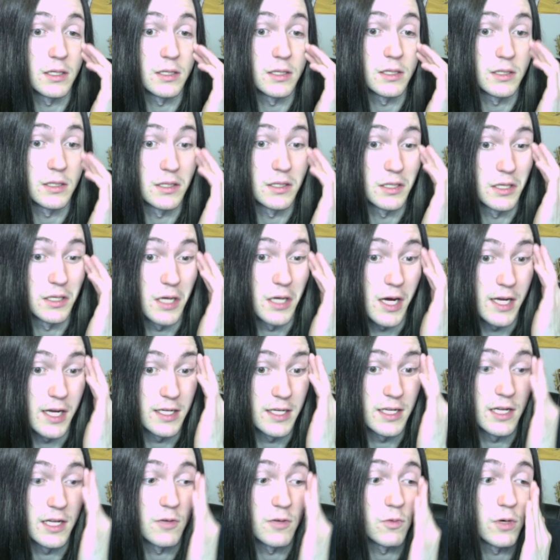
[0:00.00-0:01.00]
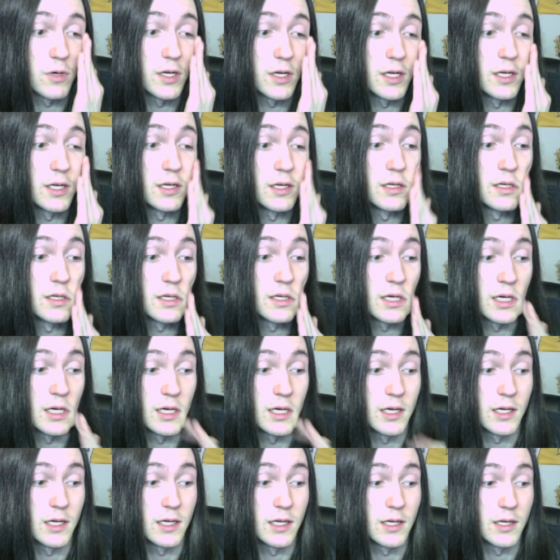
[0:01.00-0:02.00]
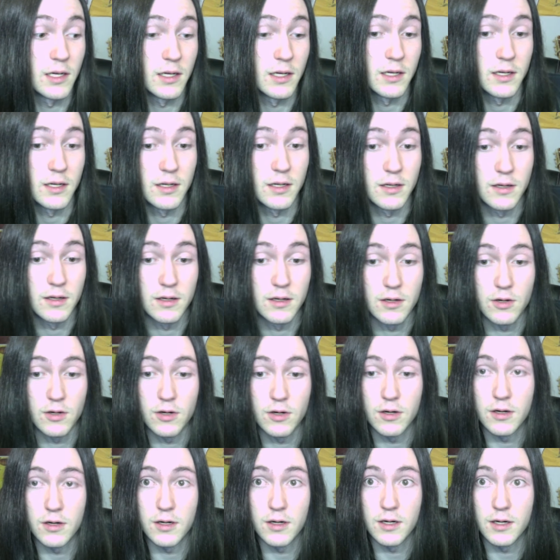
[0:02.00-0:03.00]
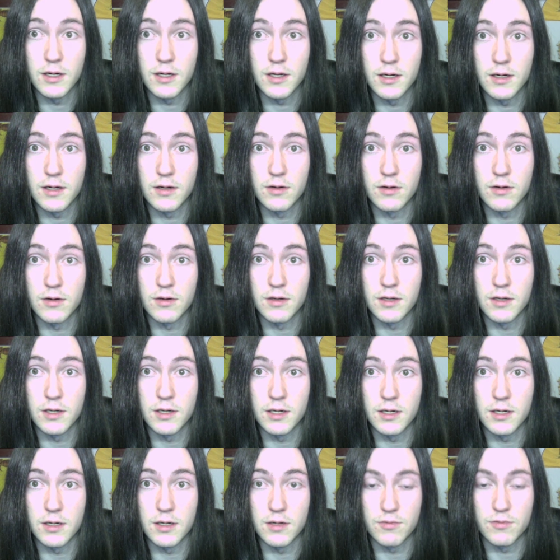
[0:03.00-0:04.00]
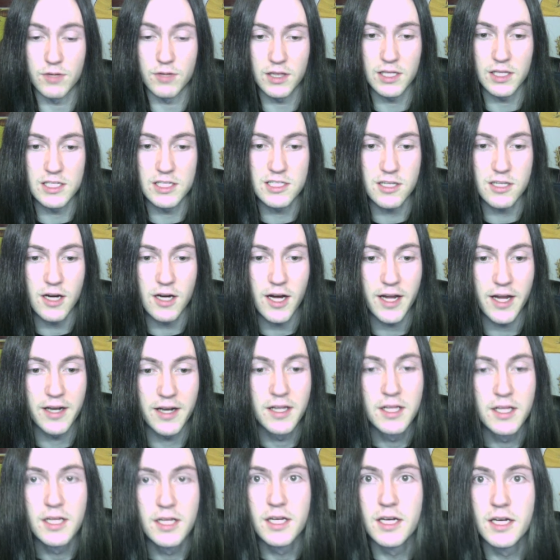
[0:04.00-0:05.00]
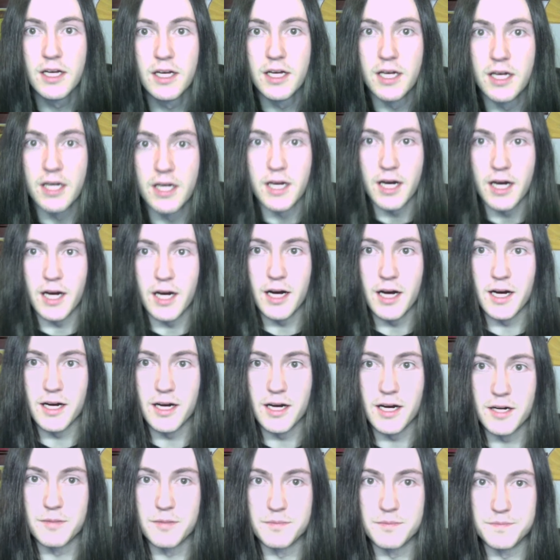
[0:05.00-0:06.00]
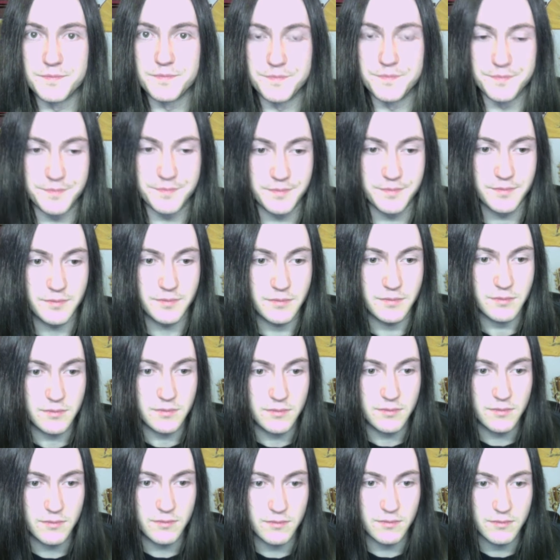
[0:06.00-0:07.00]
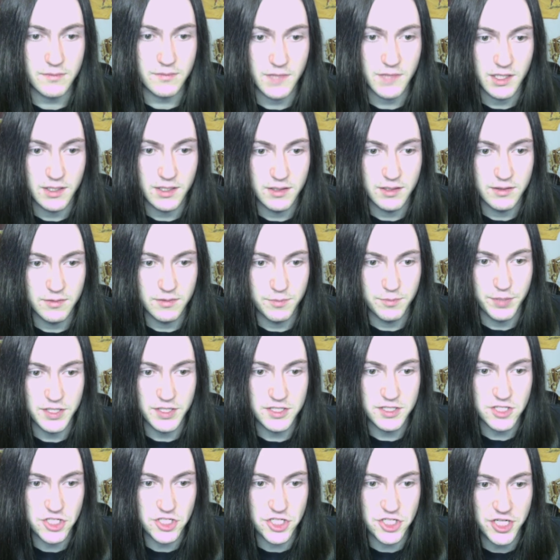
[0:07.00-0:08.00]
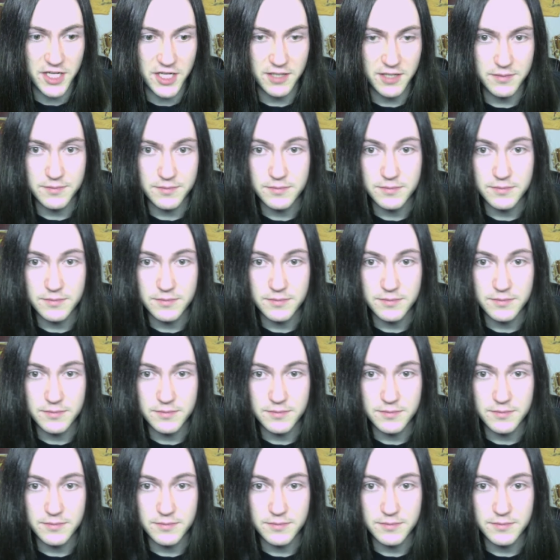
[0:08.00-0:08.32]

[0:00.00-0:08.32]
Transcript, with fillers: the not dead one, uh, uh, uh, Ridley Scott. Um, piece of shit,